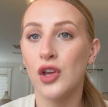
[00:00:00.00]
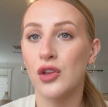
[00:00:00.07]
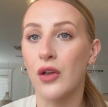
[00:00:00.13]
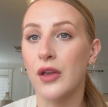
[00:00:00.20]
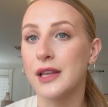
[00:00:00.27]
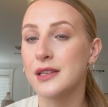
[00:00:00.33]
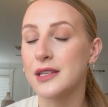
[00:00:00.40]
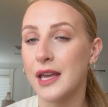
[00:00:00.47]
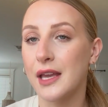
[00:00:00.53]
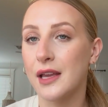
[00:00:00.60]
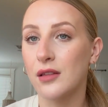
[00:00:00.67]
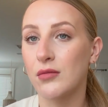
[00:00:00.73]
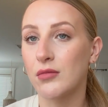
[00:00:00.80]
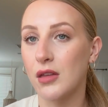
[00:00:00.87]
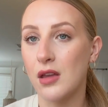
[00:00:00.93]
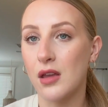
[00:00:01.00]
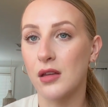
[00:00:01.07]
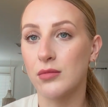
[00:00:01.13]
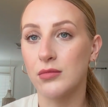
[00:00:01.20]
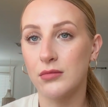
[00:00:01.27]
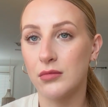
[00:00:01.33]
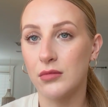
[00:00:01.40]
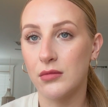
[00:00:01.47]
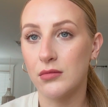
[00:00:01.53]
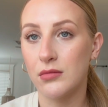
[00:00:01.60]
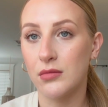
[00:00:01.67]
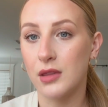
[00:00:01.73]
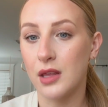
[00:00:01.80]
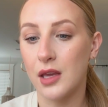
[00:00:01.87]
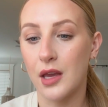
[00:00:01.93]
You can take the
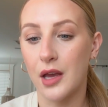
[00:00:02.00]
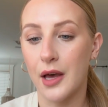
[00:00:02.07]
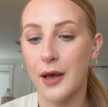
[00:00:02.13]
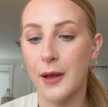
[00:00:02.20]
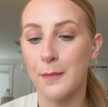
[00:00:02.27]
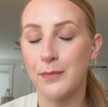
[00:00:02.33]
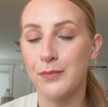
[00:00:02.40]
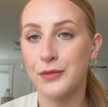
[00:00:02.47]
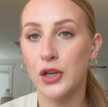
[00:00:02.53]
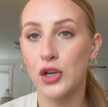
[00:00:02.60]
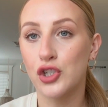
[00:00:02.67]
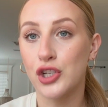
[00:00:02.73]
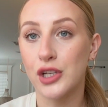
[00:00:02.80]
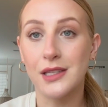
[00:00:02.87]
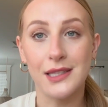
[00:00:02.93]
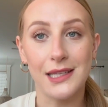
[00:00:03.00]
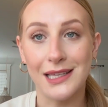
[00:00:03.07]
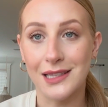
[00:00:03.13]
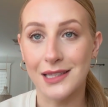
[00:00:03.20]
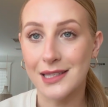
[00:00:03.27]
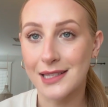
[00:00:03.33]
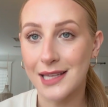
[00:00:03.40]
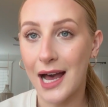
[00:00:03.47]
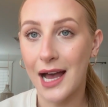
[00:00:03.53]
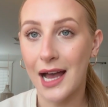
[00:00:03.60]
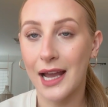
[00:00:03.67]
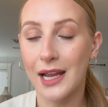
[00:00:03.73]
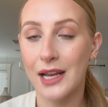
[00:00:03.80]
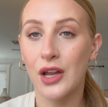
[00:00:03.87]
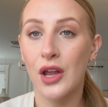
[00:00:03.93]
cushions
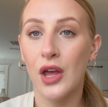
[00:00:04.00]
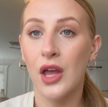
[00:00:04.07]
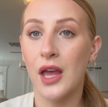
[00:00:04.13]
inside.